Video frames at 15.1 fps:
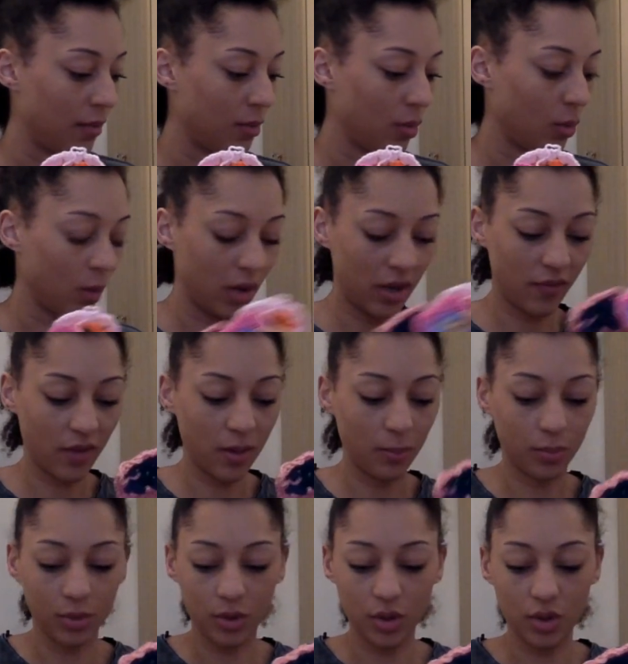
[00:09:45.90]
What if I
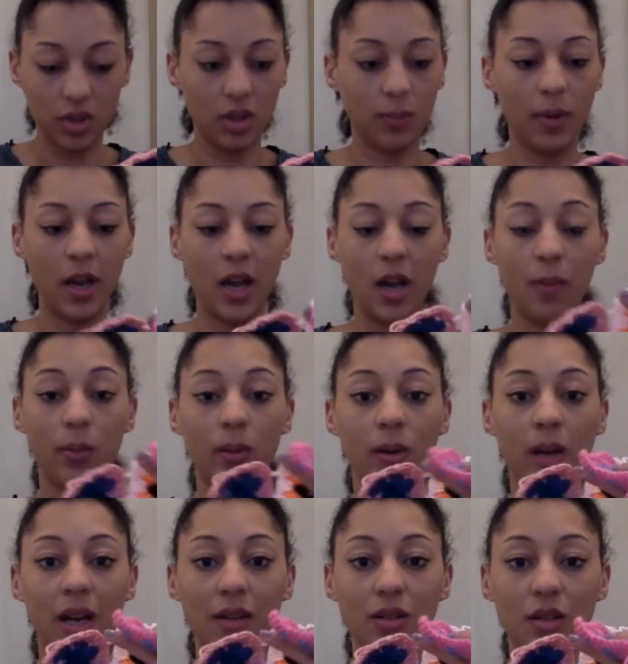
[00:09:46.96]
put the purple
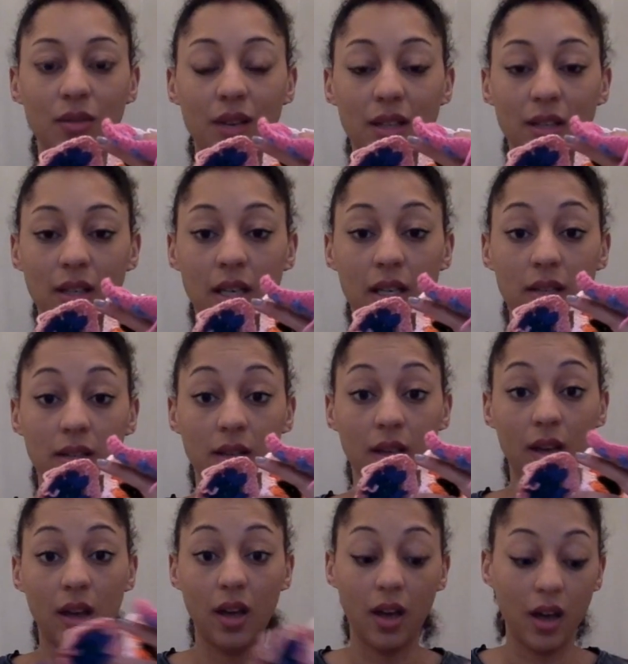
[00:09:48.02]
outer edges
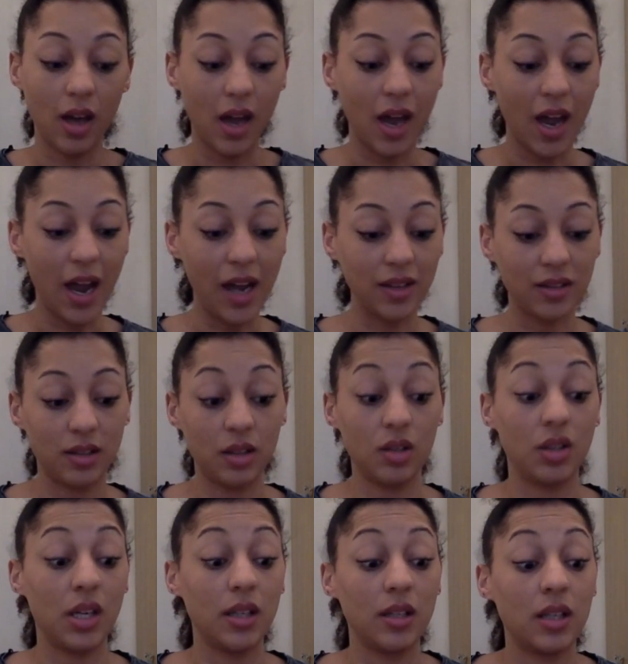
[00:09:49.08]
and
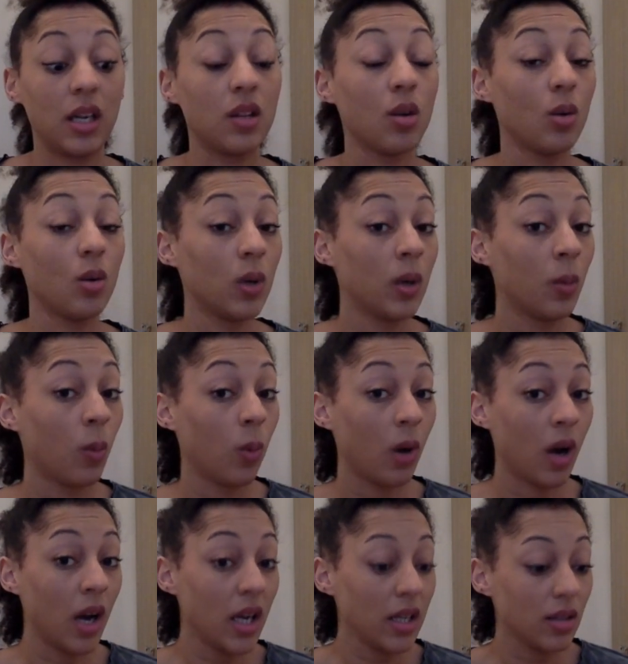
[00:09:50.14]
stitch that together all in
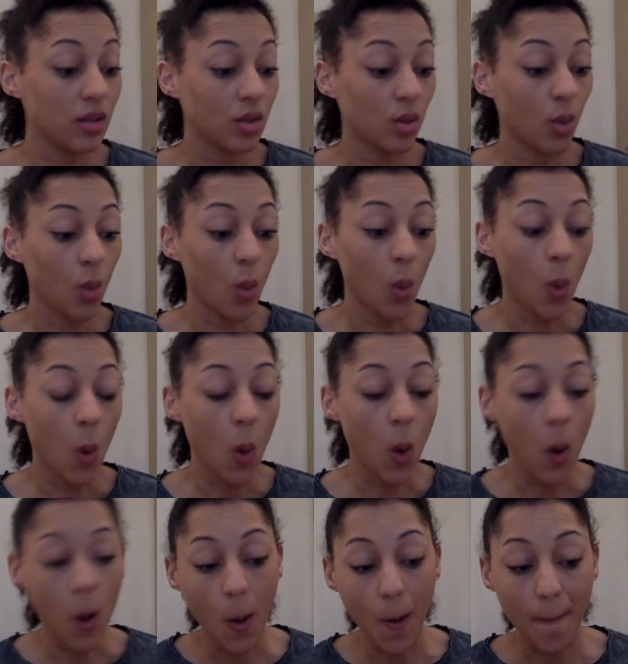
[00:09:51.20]
white
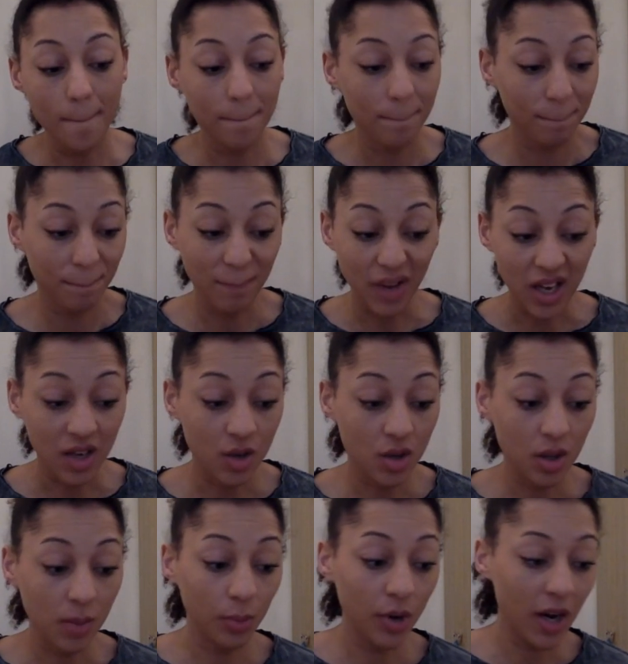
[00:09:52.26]
or
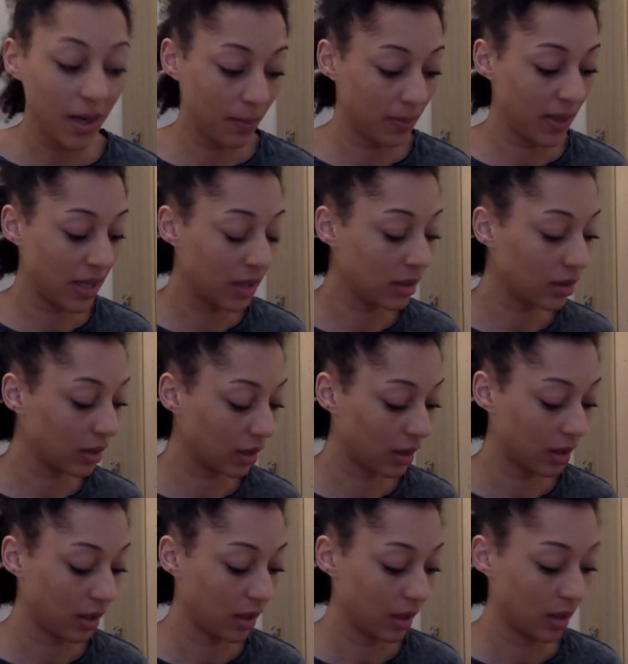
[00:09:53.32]
another bright pink?